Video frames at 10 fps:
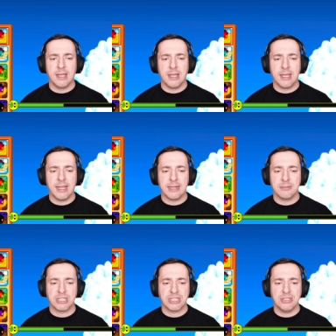Uh, and
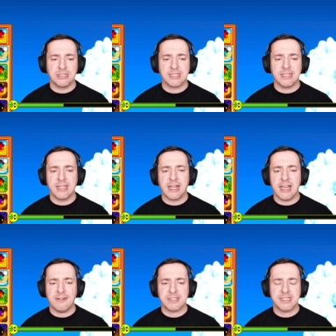I'm just using the
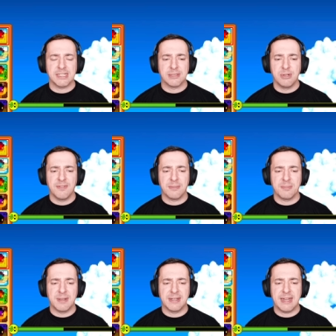left stick to move
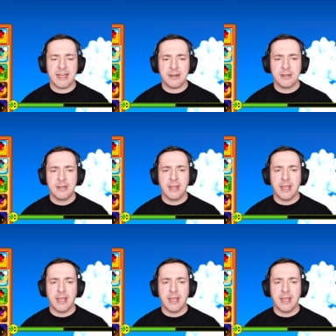up and down.